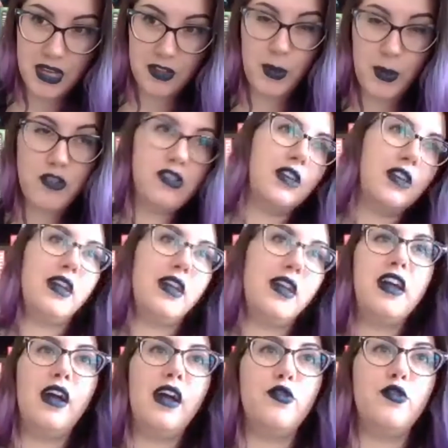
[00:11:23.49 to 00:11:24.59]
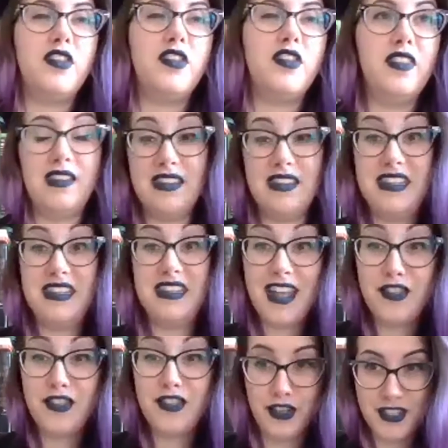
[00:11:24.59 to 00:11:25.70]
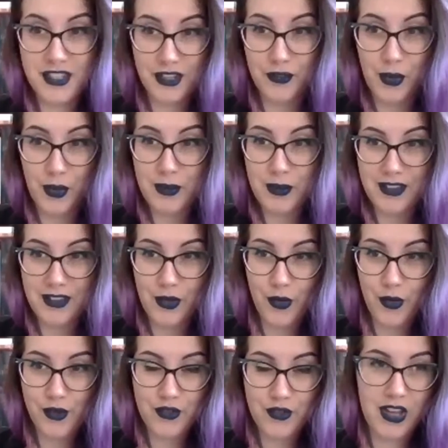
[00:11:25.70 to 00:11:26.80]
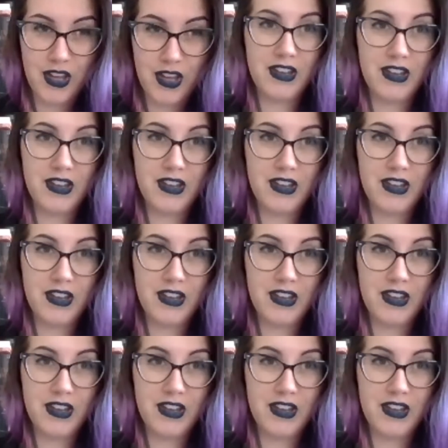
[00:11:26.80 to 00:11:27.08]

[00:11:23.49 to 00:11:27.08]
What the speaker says: Especially, I was just in this desert of women in the horror genre.